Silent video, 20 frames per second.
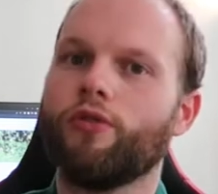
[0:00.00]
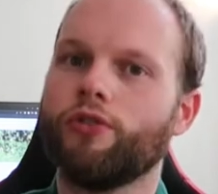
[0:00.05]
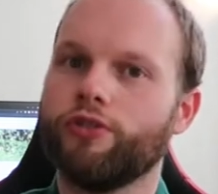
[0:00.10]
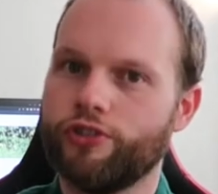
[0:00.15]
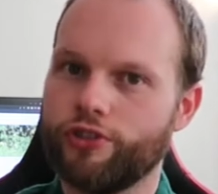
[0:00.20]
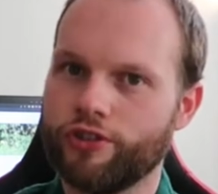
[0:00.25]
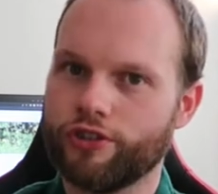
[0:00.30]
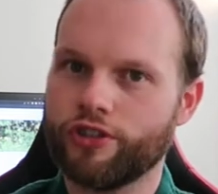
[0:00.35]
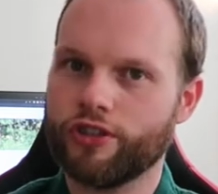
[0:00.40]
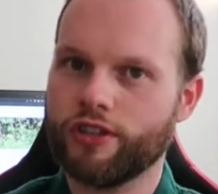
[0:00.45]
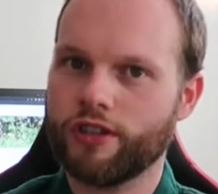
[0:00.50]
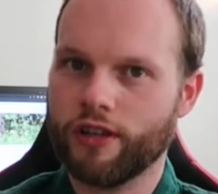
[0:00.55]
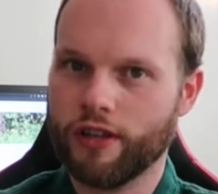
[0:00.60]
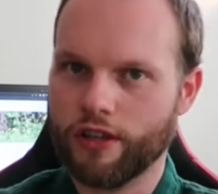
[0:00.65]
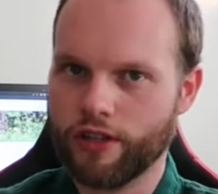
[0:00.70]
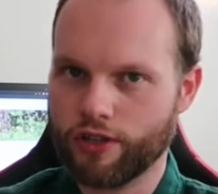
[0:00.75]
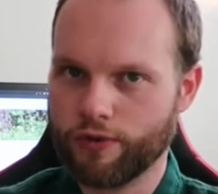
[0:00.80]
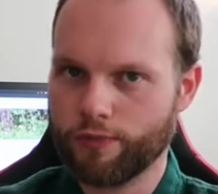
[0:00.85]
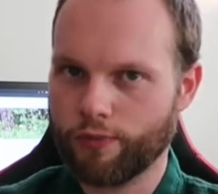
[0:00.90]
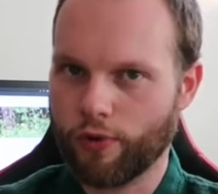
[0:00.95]
or just
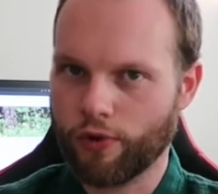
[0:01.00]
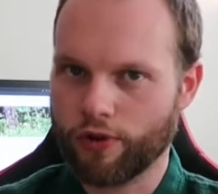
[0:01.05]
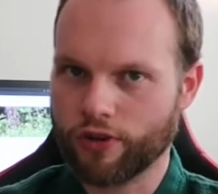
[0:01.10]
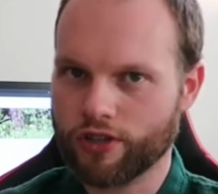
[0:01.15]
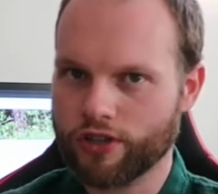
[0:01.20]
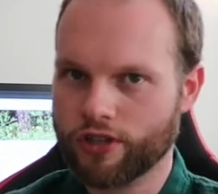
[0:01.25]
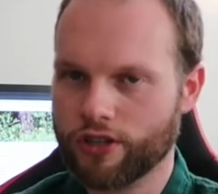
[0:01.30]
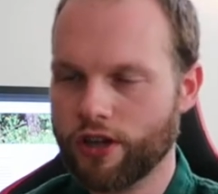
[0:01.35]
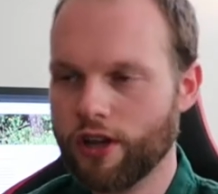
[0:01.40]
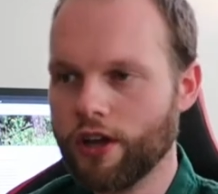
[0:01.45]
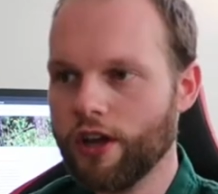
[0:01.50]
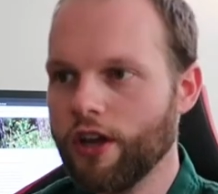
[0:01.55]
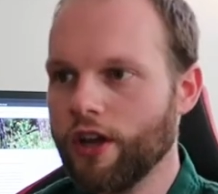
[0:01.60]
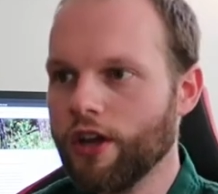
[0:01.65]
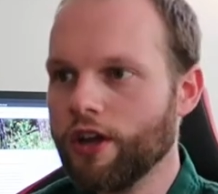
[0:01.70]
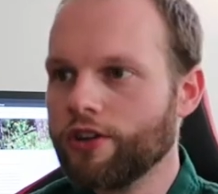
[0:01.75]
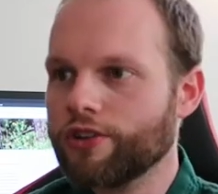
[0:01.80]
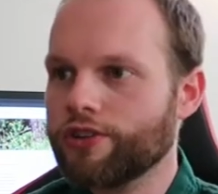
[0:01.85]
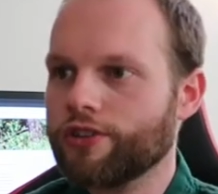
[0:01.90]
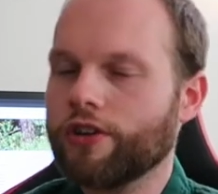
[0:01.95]
a sports.
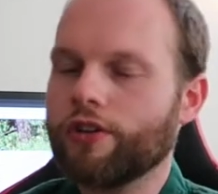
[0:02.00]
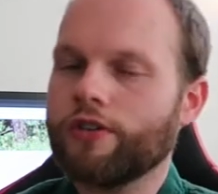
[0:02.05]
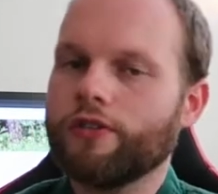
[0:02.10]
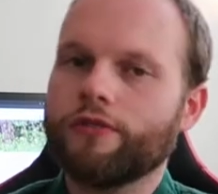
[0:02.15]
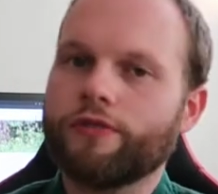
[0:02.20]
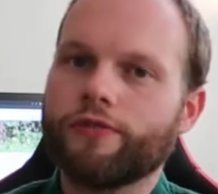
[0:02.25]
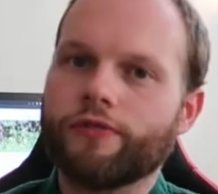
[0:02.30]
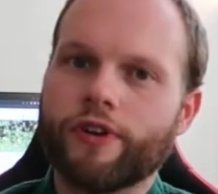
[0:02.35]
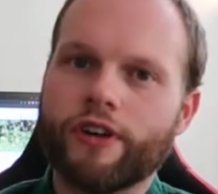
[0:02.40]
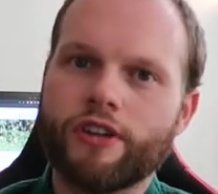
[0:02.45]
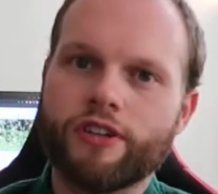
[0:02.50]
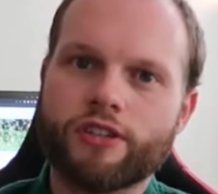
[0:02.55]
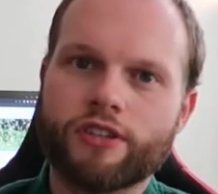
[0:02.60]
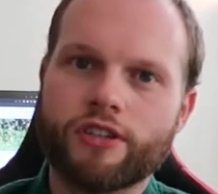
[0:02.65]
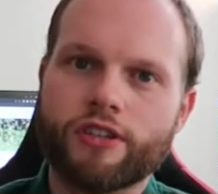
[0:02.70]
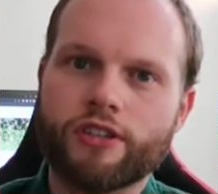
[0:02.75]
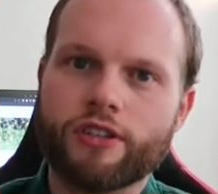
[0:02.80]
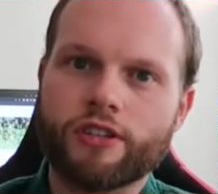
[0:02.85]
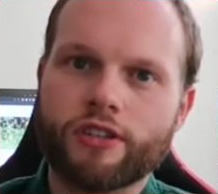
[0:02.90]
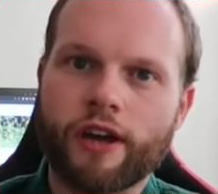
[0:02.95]
So, for
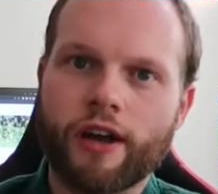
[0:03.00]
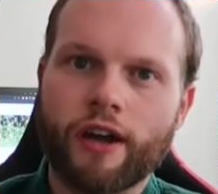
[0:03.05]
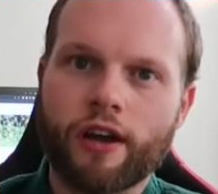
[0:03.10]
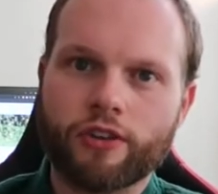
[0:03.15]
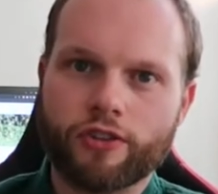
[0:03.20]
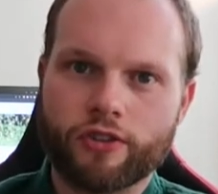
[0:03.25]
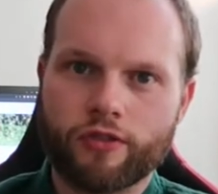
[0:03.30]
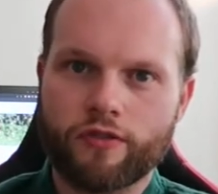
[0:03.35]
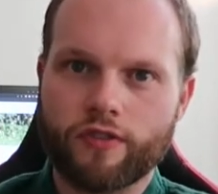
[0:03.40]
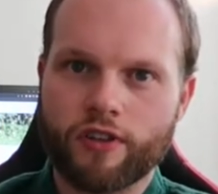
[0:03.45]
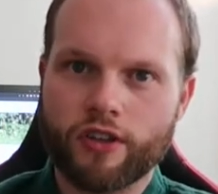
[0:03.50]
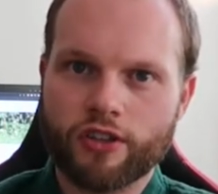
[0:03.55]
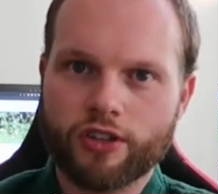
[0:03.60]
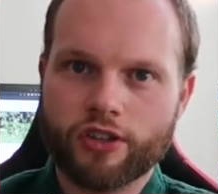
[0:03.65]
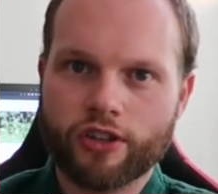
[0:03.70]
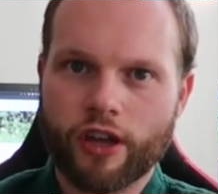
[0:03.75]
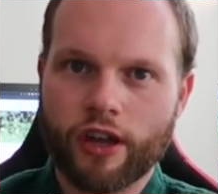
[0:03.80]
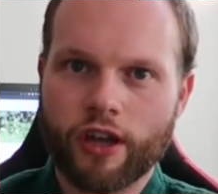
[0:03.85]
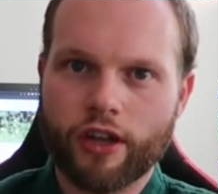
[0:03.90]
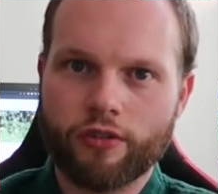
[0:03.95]
instance, I also
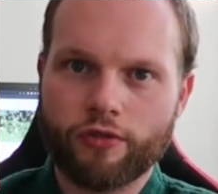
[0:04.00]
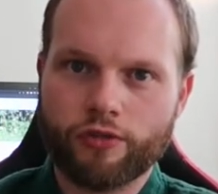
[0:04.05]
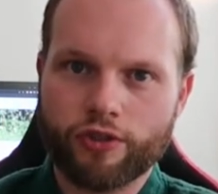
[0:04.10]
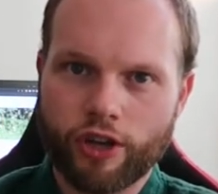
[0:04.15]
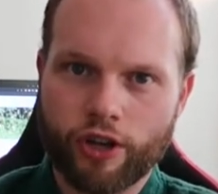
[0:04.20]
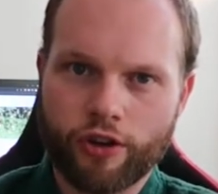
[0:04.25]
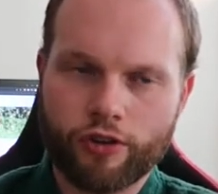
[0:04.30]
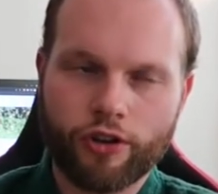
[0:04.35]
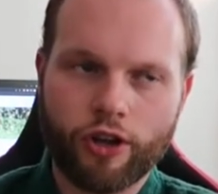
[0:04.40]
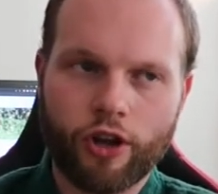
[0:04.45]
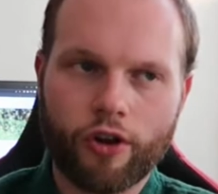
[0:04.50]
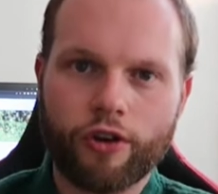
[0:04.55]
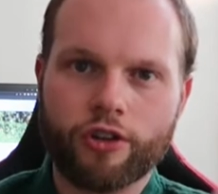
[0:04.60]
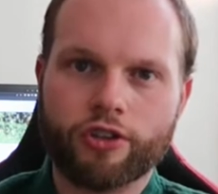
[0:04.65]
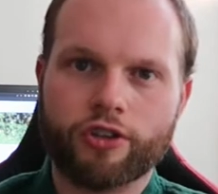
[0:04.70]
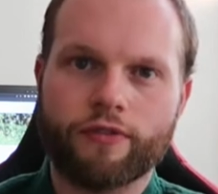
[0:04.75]
teach uh, Nunchakudo.